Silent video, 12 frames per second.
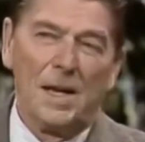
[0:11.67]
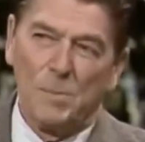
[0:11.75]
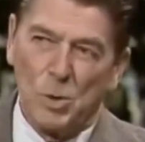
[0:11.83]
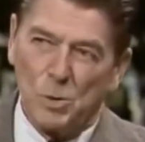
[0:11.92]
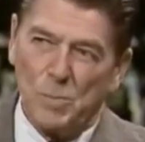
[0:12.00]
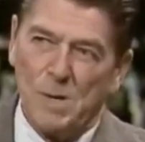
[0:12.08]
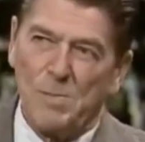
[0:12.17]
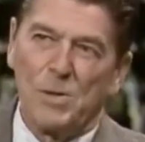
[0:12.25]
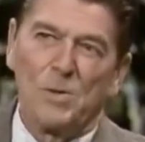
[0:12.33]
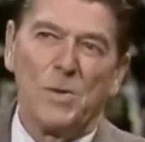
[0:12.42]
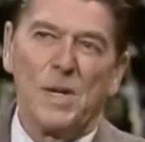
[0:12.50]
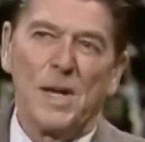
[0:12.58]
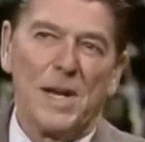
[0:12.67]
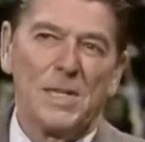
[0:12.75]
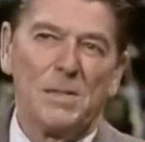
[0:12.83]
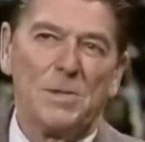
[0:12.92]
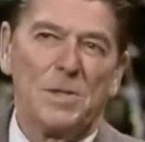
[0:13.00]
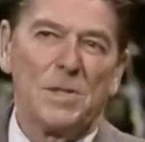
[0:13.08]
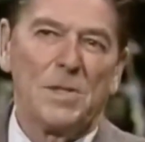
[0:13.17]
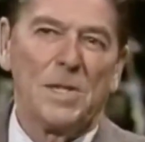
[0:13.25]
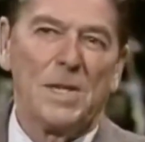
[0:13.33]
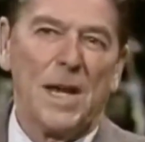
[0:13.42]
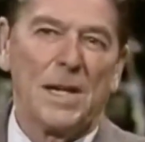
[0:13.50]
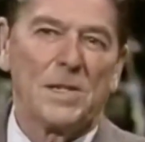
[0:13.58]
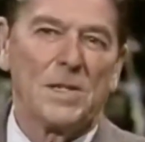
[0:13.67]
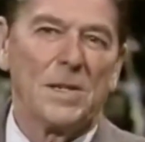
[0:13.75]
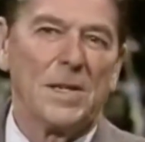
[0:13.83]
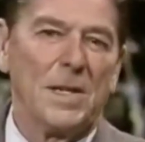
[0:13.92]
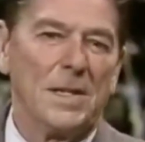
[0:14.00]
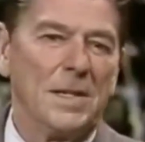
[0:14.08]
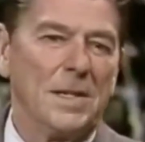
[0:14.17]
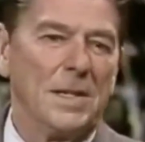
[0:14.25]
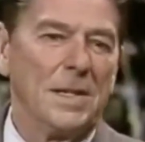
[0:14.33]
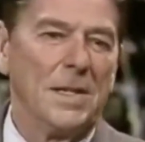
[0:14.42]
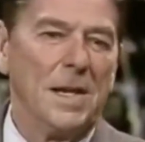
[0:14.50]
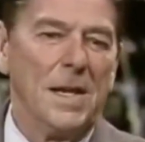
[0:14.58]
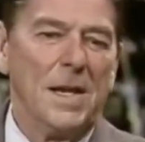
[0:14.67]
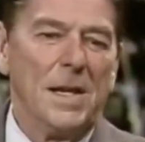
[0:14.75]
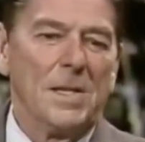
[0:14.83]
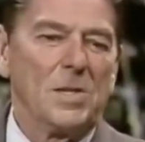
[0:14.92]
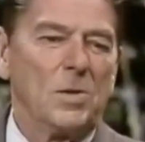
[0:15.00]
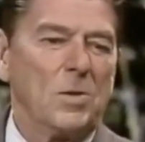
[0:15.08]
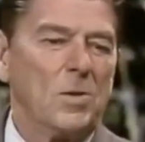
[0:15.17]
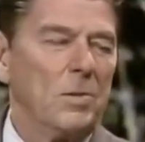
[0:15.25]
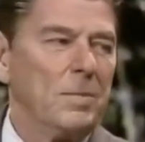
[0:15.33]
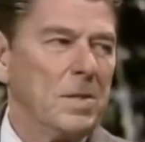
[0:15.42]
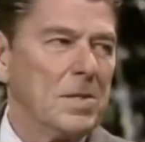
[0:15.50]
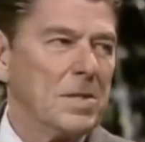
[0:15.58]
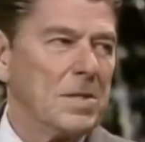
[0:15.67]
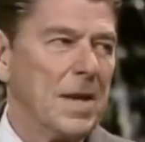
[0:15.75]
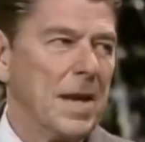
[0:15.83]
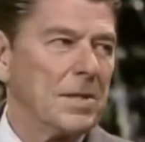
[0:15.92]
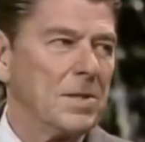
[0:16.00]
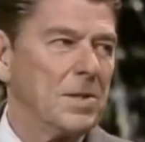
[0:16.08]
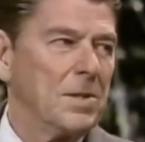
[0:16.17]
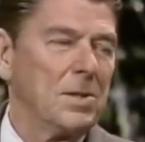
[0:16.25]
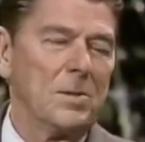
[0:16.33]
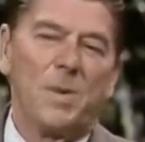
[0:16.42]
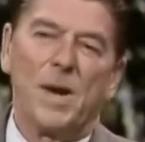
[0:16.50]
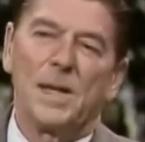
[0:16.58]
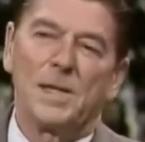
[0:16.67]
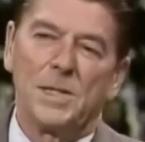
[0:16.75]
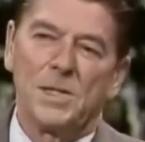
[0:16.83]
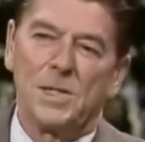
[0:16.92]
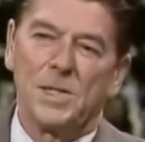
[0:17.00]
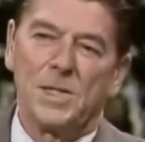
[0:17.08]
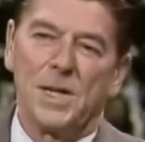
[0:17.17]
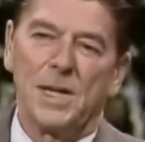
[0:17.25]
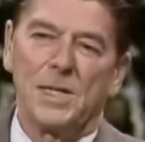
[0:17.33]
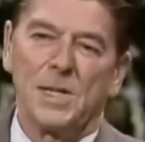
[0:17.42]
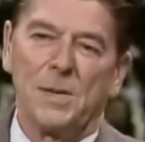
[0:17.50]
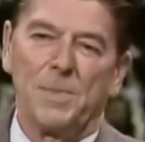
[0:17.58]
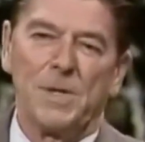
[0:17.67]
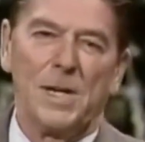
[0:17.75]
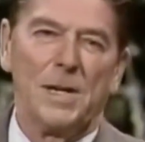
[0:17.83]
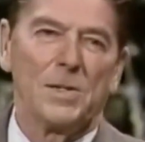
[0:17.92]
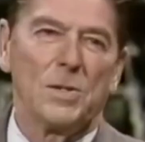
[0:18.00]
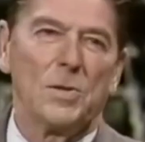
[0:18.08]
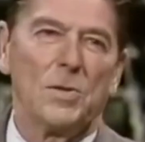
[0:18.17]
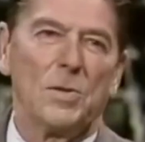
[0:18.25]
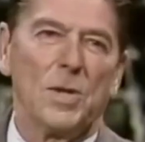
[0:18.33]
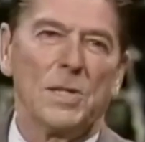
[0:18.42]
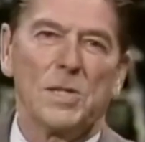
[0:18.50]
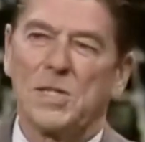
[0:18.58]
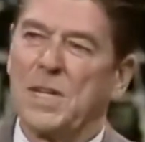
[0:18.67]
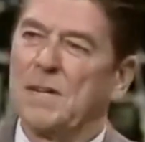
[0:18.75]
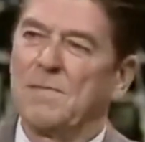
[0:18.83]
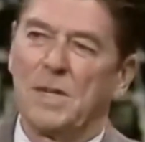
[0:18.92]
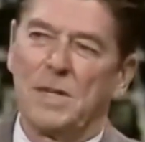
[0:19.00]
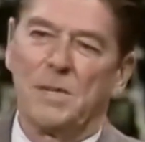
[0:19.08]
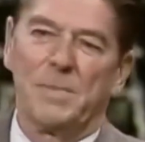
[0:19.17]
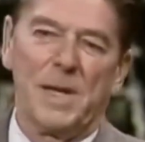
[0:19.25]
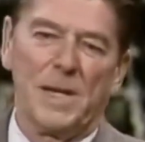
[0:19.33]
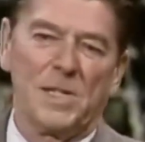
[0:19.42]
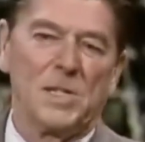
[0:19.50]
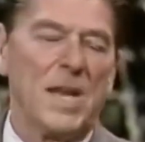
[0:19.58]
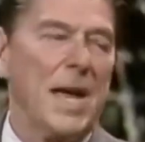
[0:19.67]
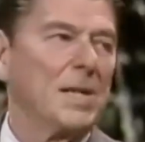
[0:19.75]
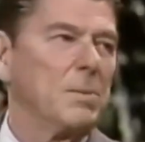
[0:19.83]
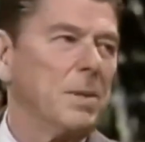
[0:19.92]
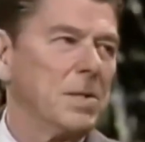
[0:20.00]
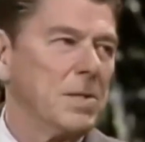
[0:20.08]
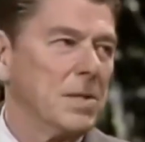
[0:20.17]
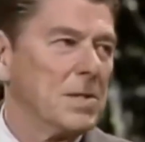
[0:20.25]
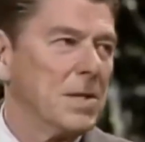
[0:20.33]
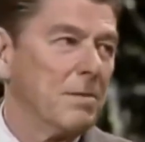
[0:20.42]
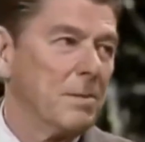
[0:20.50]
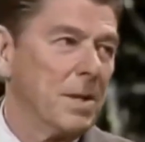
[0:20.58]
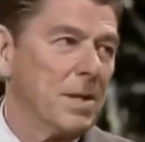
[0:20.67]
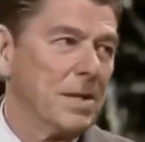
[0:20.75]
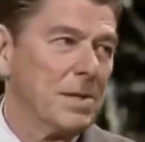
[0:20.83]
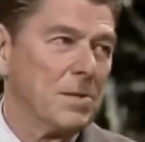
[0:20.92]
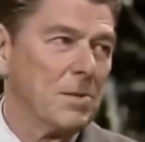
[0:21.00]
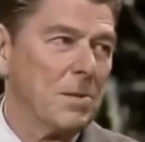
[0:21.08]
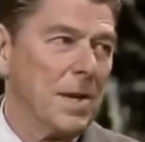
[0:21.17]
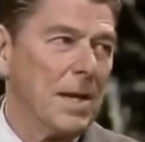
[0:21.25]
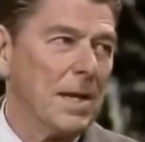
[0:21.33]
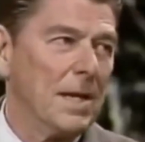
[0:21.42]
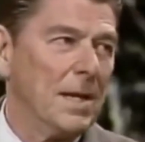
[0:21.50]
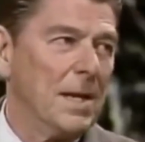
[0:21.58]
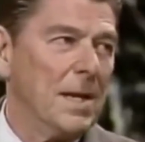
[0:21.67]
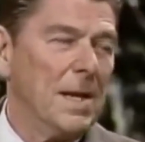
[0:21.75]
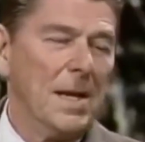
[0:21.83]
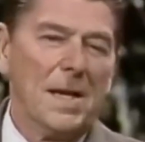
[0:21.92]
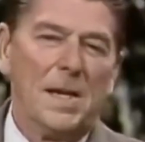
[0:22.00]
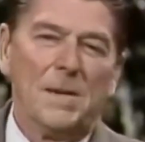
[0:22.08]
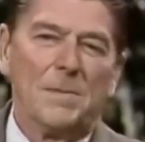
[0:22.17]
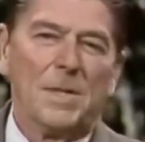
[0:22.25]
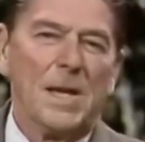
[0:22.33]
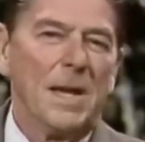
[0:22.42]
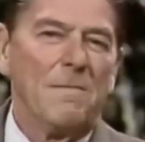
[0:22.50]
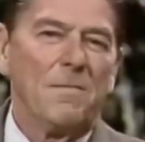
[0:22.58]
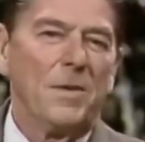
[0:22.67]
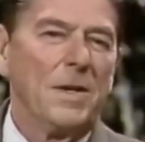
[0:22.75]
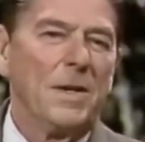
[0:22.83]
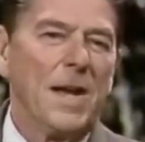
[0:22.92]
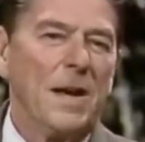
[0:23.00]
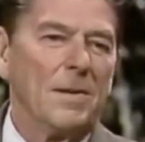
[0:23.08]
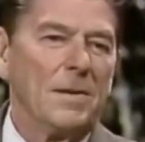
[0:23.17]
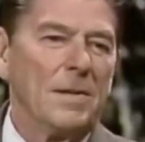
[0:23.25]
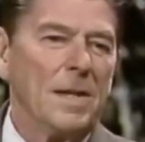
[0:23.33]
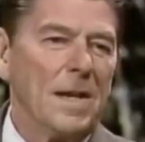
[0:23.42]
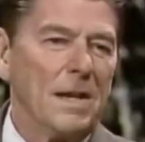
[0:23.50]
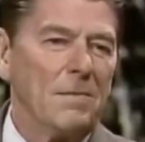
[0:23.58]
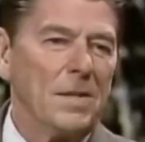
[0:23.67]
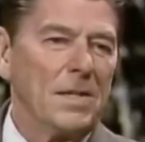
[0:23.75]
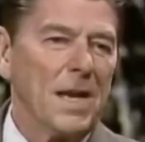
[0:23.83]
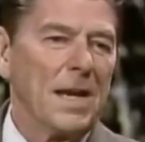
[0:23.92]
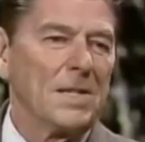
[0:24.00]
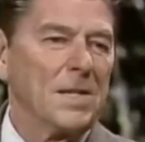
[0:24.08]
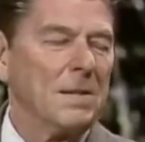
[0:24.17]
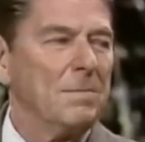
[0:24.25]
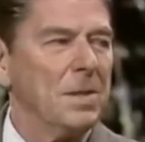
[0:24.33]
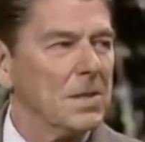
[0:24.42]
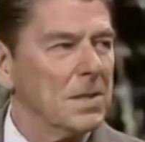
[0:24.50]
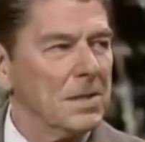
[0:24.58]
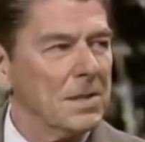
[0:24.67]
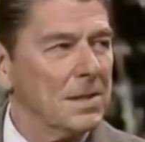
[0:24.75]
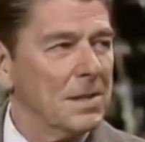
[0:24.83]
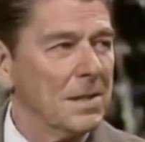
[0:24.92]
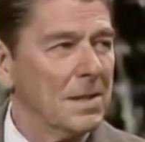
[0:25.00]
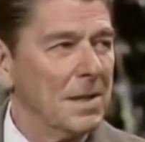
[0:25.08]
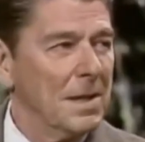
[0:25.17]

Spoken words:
And most people don't realize it because the taxes are hidden in the so-called business taxes. You know, the politician that stands up and yells, oh, let's save the little man, let's tax business, and everybody yells hooray. But they haven't figured out that every tax on business